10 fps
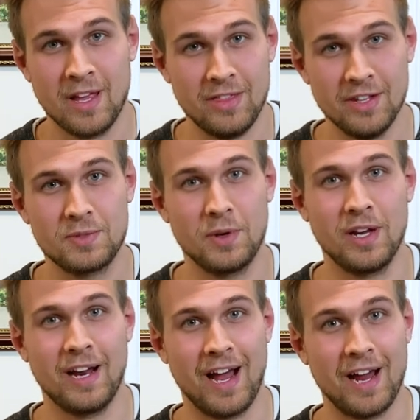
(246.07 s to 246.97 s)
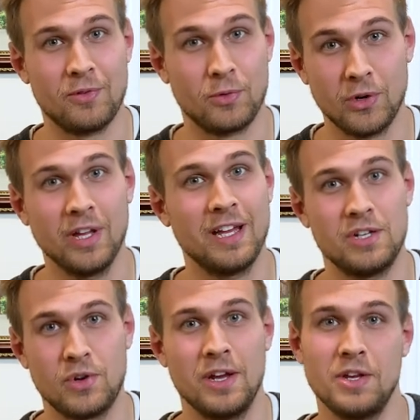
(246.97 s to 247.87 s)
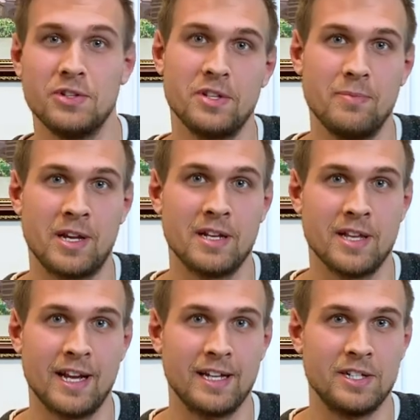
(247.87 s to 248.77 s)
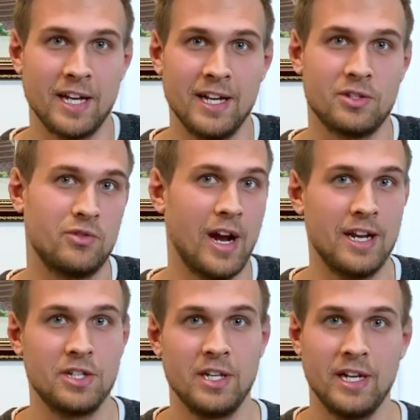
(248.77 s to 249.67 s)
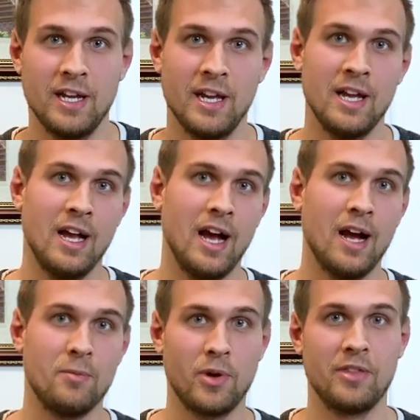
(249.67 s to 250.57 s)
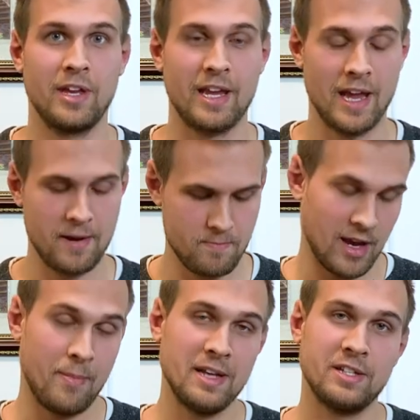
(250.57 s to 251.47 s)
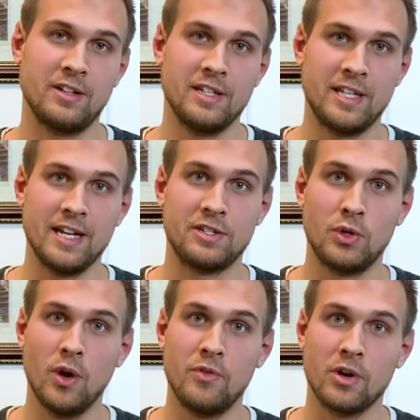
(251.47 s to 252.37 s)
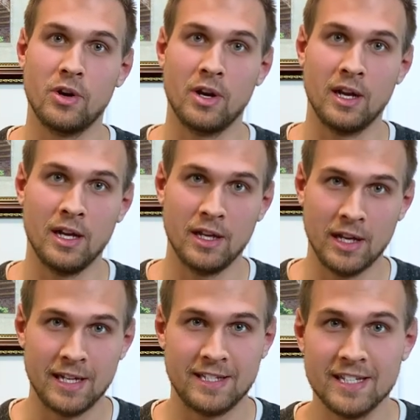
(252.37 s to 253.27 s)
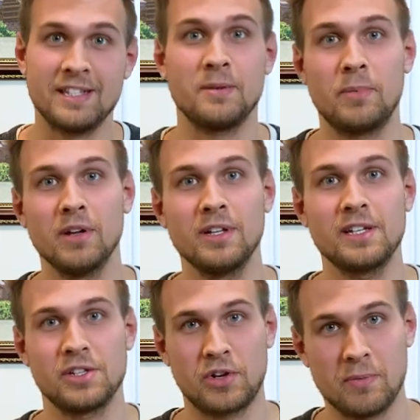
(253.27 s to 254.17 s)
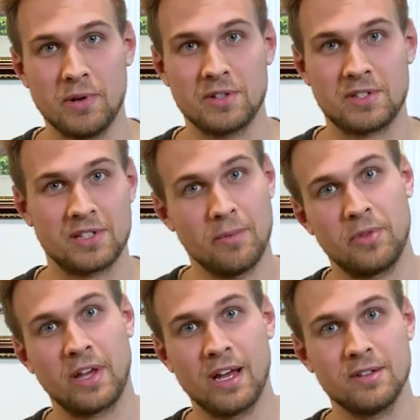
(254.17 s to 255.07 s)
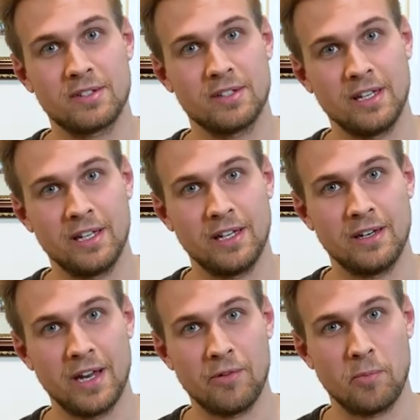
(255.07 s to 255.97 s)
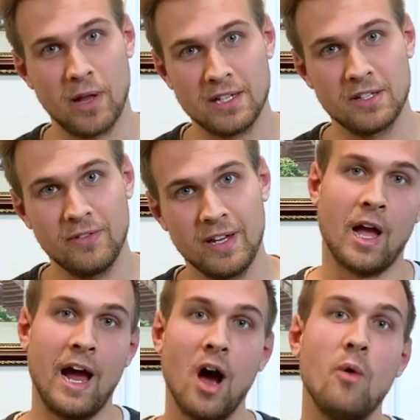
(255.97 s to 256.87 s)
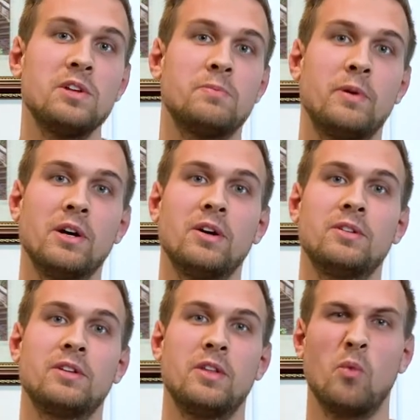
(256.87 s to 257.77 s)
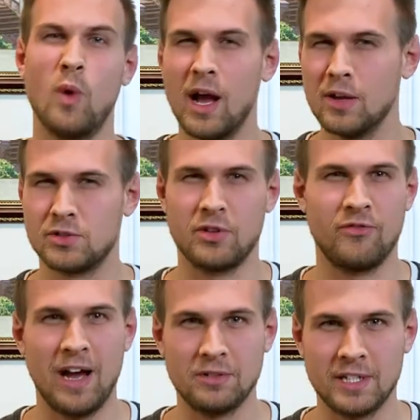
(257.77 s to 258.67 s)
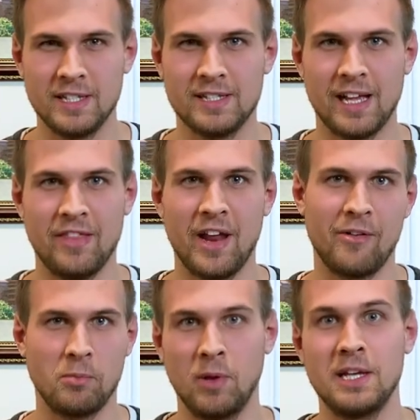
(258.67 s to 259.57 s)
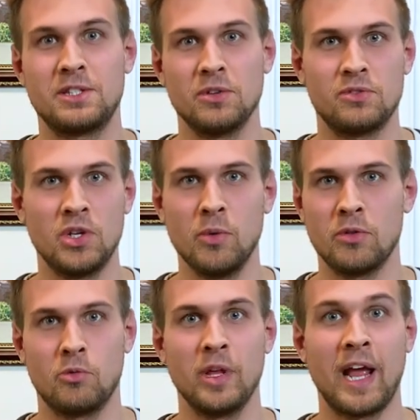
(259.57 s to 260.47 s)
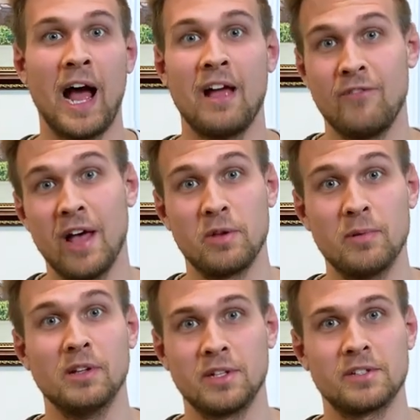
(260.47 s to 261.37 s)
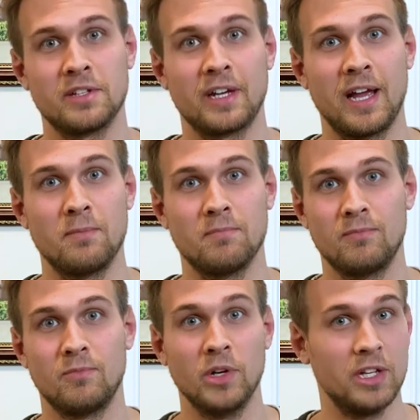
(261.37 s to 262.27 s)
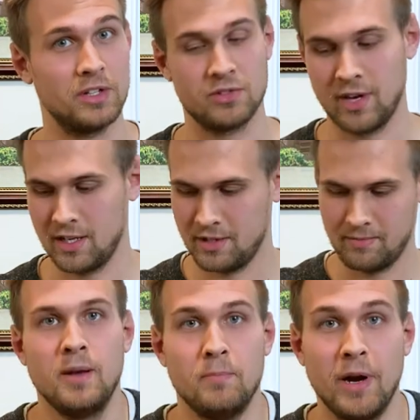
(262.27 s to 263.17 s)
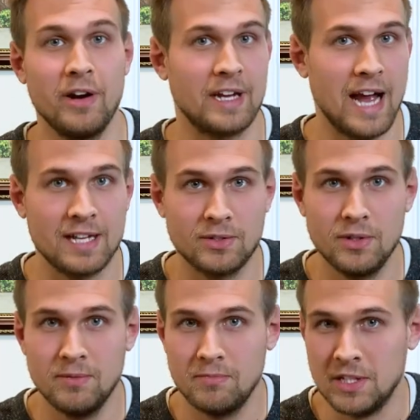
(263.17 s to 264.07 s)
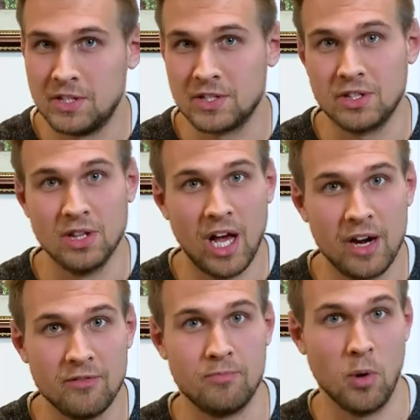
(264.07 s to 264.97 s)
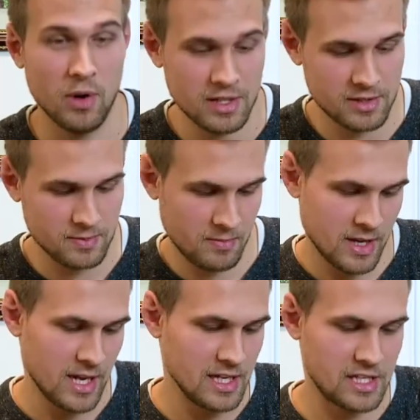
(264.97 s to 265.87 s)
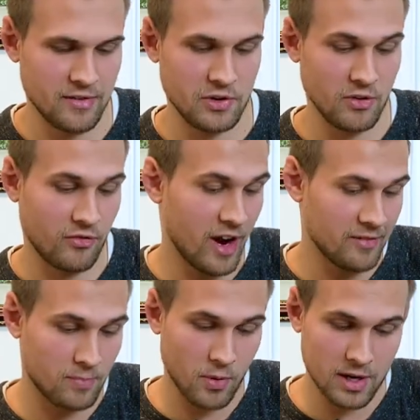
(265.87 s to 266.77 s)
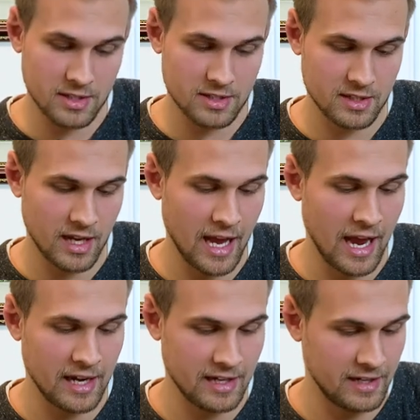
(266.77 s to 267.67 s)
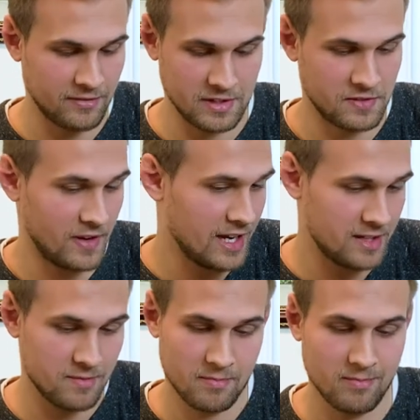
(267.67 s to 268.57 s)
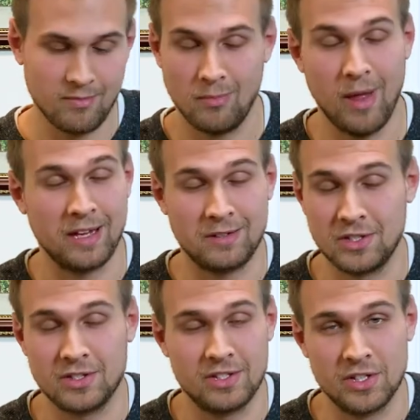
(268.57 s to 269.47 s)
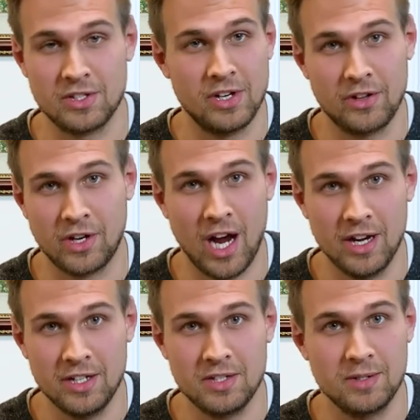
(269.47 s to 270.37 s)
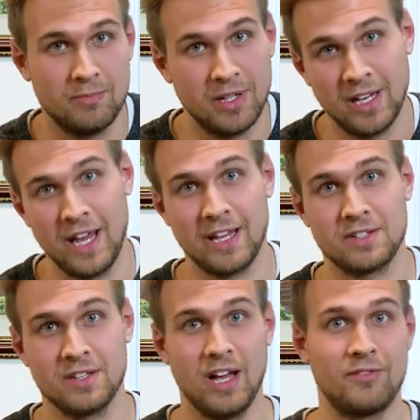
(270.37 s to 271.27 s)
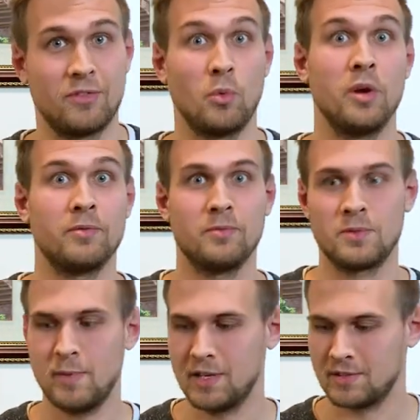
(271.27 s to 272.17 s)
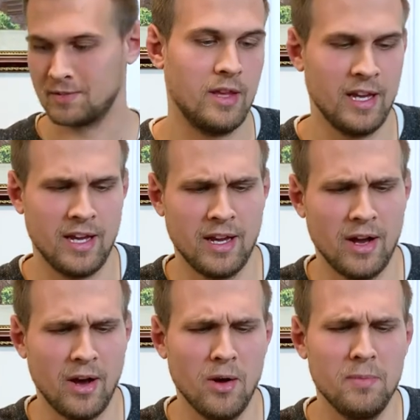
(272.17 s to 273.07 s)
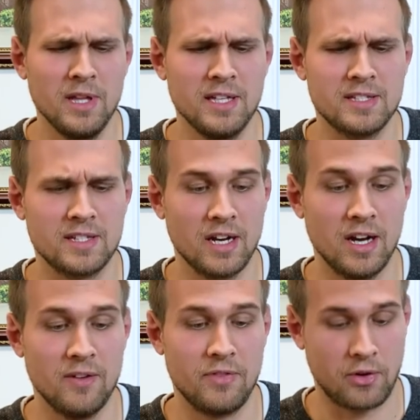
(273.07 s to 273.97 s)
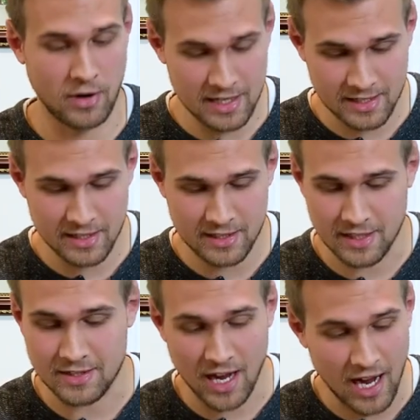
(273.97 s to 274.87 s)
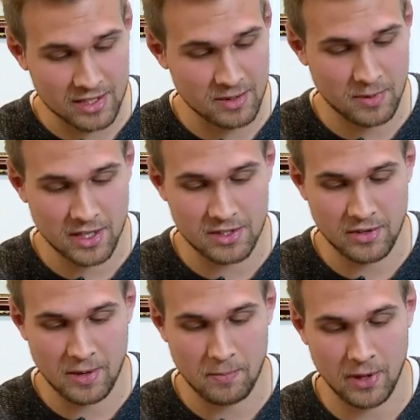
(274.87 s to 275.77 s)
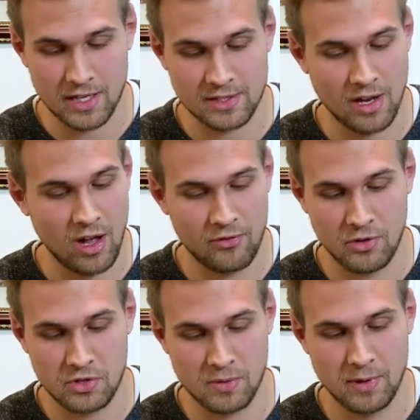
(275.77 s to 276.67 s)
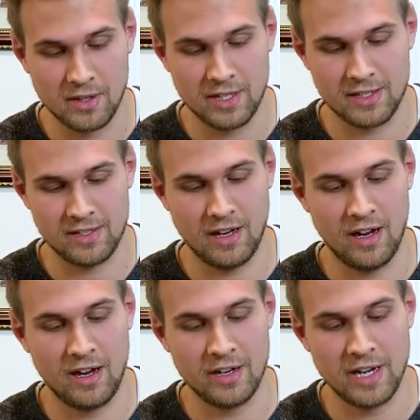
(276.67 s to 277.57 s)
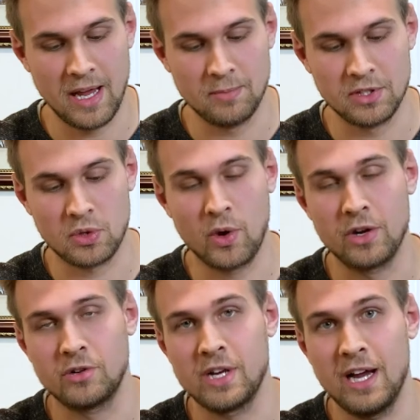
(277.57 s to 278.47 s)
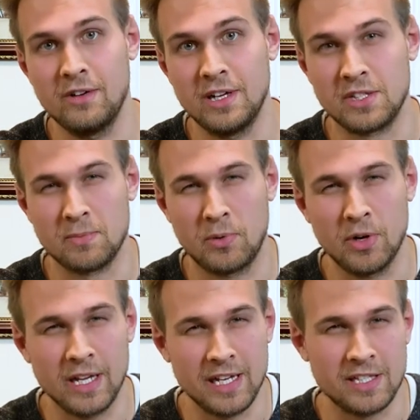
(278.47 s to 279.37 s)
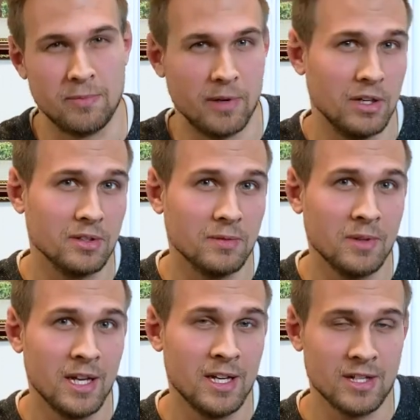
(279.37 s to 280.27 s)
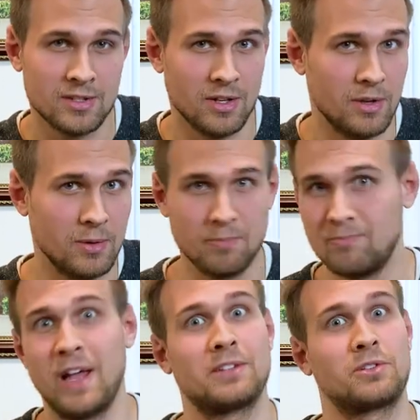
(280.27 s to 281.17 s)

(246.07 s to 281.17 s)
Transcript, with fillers: This one I really enjoy using because I can change strategy um, throughout the game. It basically takes two of your existing buildings and you can build something else in, in replace of it. I always build the wells or the fountains and then I replace those two with really high value buildings in the game. Really good strategy. Barrett Castle is just a lot of points. It's giving you five points and if it's fed, like just just another cottage, but hey, that's a lot for one space. The obelisk of the crescent is awesome because you can place all future buildings on an empty square in your town. It's a pretty easy build, so that's